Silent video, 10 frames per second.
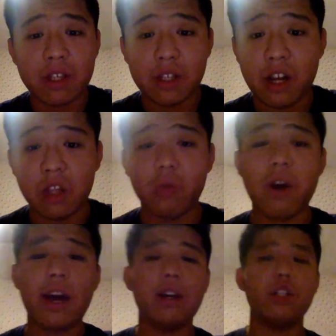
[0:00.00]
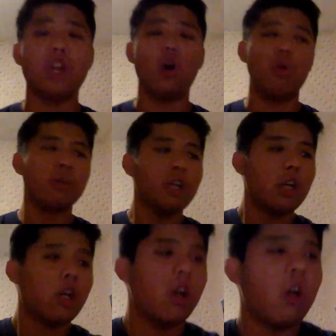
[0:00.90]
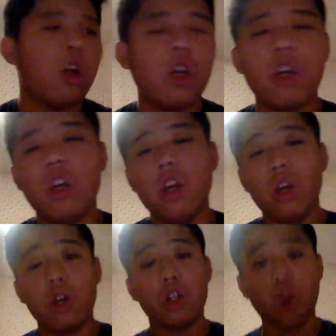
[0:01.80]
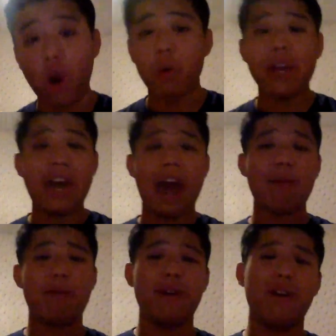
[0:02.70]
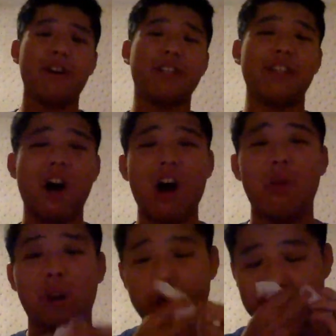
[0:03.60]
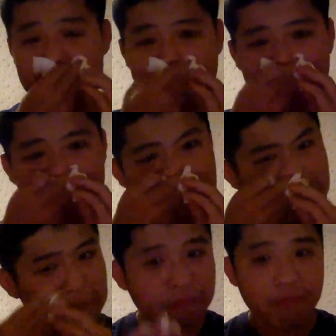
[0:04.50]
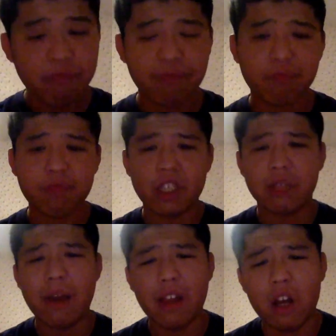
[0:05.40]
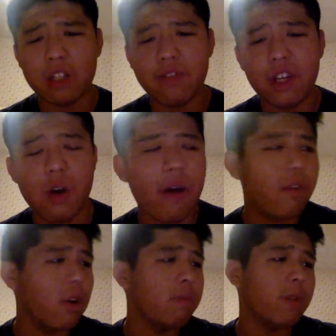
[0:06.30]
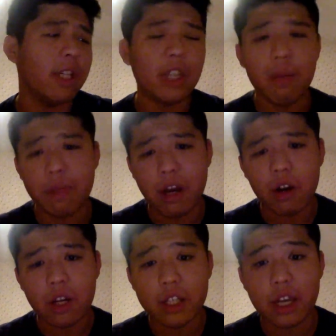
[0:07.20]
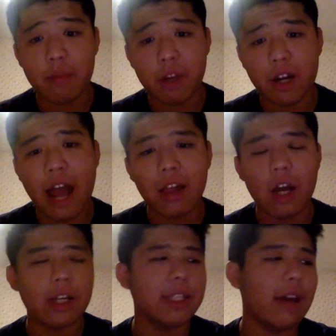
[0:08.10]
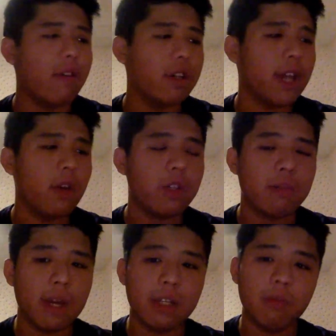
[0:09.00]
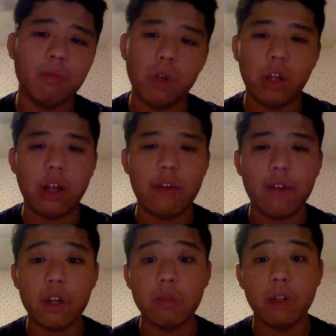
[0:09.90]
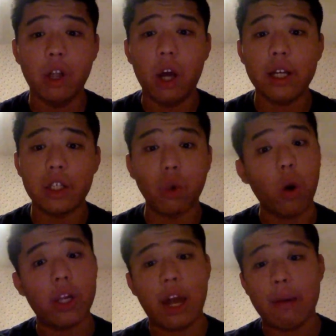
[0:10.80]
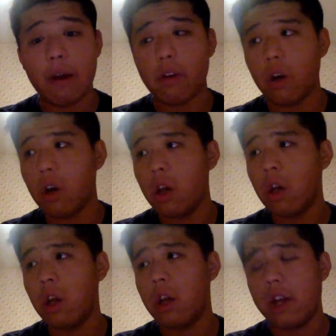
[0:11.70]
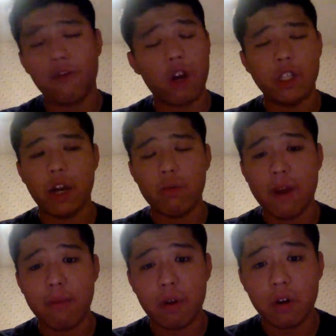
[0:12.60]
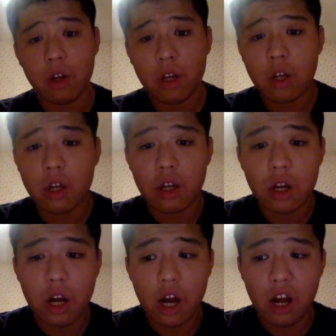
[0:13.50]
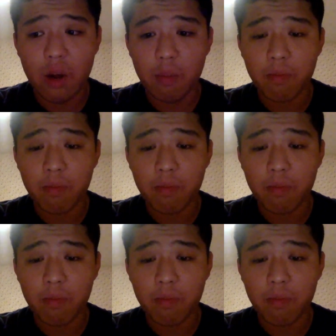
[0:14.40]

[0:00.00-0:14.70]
along the way. So, story recap. It's a long one. This is this is my longest video ever. It's up there. It's up there. Not longest ever because I used to make some really long videos, but longest story time ever, as far as I remember. Um,